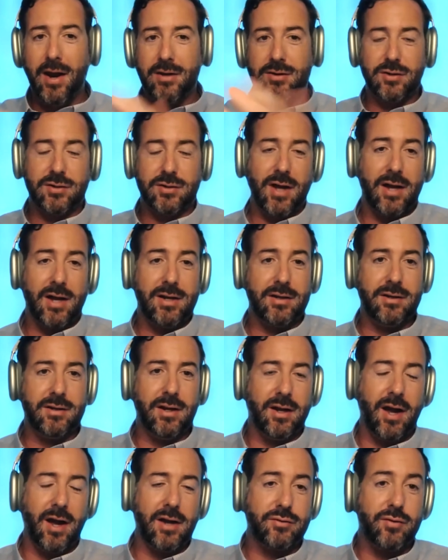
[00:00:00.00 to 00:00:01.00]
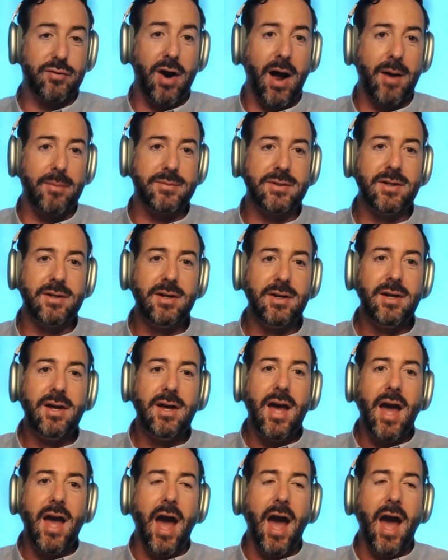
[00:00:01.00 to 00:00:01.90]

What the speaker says: and then it got dropped.